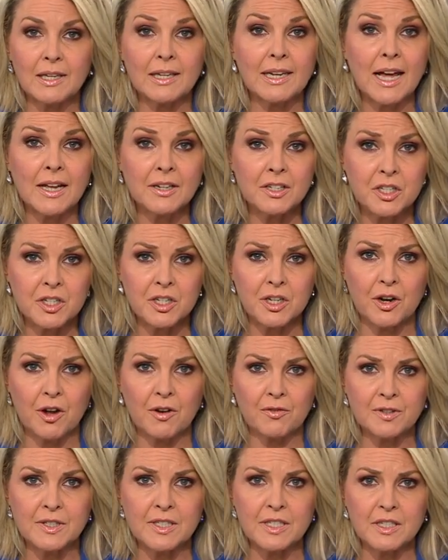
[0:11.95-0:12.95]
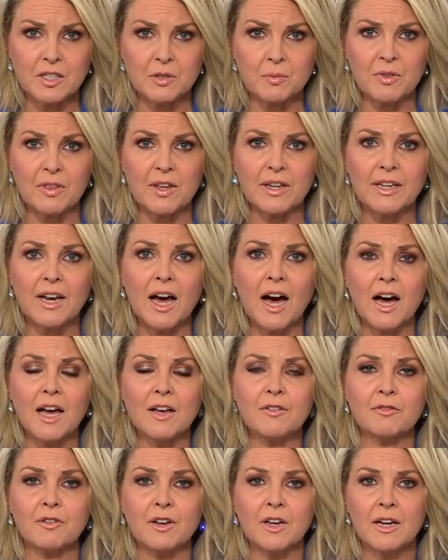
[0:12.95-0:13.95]
lunged at officers with a
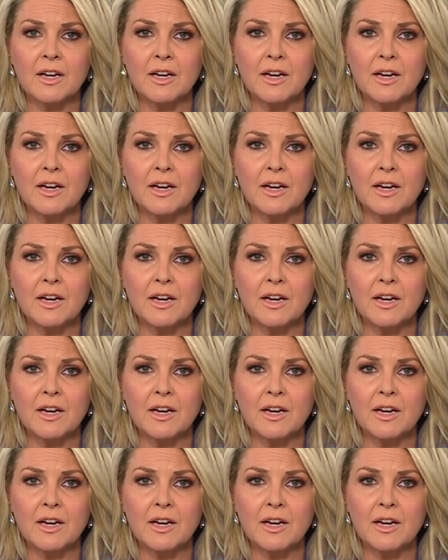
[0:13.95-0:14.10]
knife